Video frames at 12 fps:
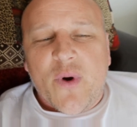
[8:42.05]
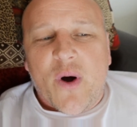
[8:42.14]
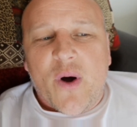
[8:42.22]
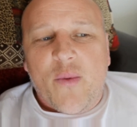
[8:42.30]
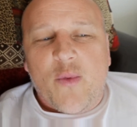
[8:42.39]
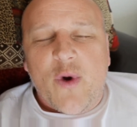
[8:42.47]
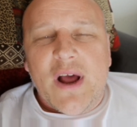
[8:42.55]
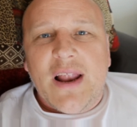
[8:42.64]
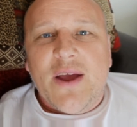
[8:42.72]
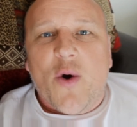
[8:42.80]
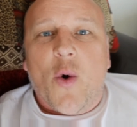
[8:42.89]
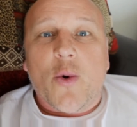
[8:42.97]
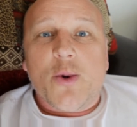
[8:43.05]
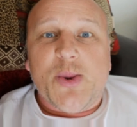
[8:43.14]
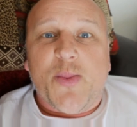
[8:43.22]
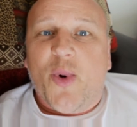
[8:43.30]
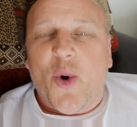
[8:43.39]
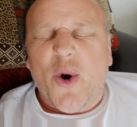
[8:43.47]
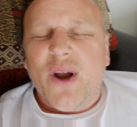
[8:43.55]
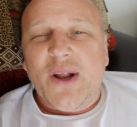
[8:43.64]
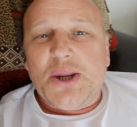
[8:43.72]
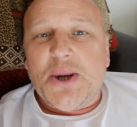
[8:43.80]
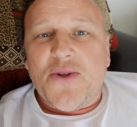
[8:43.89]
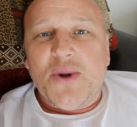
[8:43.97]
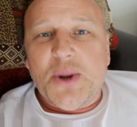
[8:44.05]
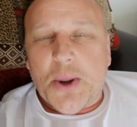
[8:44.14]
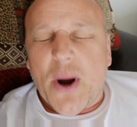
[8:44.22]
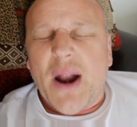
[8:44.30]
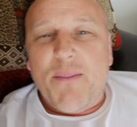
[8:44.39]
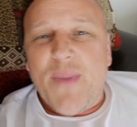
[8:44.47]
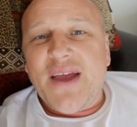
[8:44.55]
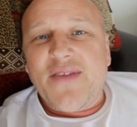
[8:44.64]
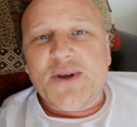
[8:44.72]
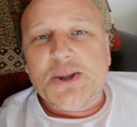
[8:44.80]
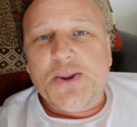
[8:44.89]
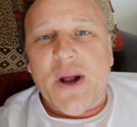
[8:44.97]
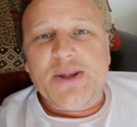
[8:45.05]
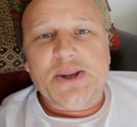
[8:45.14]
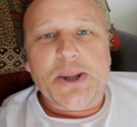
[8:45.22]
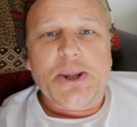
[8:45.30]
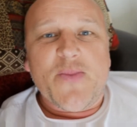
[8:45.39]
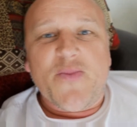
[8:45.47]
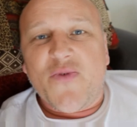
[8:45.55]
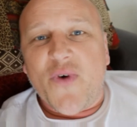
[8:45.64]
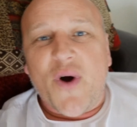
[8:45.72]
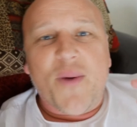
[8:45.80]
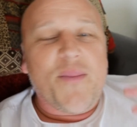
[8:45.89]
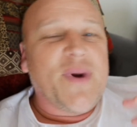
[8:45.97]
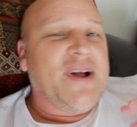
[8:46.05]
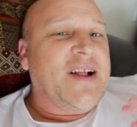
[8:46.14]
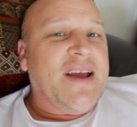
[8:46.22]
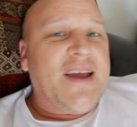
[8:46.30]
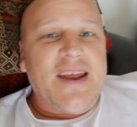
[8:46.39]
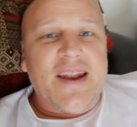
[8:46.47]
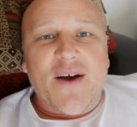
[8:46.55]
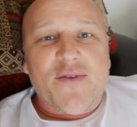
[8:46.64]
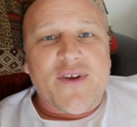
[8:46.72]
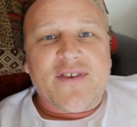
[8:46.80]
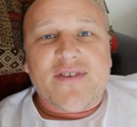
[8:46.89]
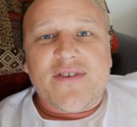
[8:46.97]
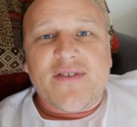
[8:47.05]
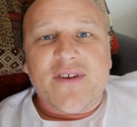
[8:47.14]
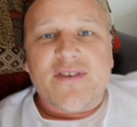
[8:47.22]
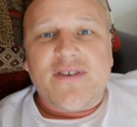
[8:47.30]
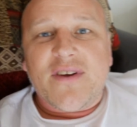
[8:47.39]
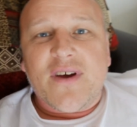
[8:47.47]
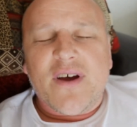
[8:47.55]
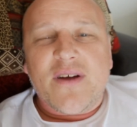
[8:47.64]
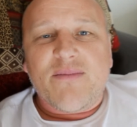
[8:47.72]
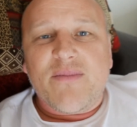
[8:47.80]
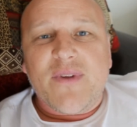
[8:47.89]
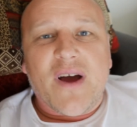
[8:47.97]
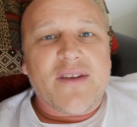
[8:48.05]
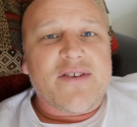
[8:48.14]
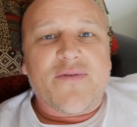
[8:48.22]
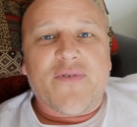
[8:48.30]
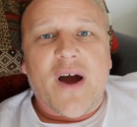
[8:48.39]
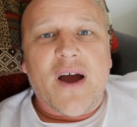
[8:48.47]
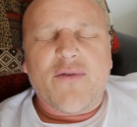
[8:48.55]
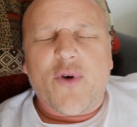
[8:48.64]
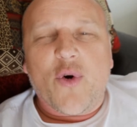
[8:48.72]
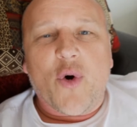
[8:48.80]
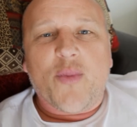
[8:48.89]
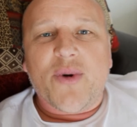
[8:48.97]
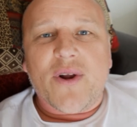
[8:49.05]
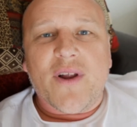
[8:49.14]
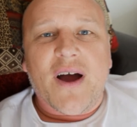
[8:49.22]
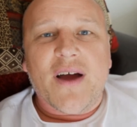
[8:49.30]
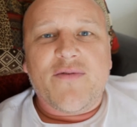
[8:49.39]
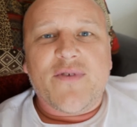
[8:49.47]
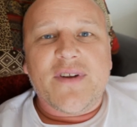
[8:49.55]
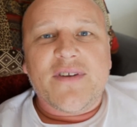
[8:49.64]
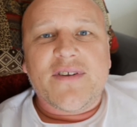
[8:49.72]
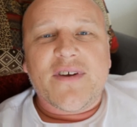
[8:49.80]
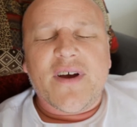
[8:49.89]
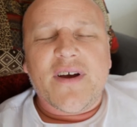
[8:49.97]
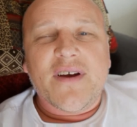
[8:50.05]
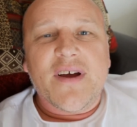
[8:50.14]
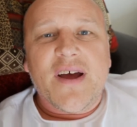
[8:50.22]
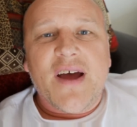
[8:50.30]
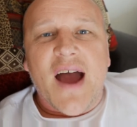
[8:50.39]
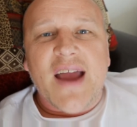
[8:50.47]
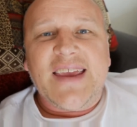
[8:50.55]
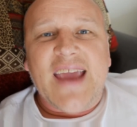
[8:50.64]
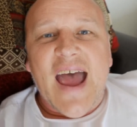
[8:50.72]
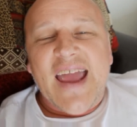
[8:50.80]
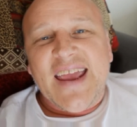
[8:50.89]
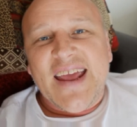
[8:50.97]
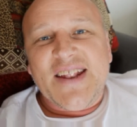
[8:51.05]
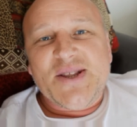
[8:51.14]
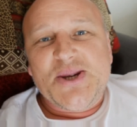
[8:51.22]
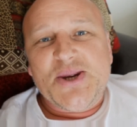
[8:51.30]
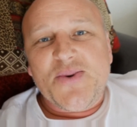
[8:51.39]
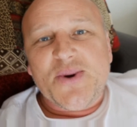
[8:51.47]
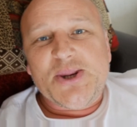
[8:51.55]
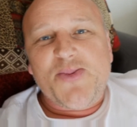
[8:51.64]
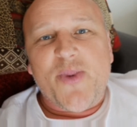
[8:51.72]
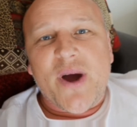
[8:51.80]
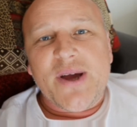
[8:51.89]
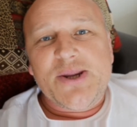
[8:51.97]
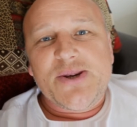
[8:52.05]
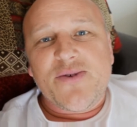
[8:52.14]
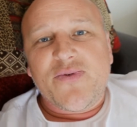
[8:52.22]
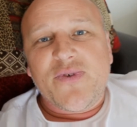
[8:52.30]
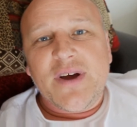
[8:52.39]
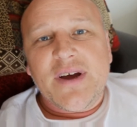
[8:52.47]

are really all supporting each other and trying to make this transition from this 9-to-5 corporate life and getting into a space of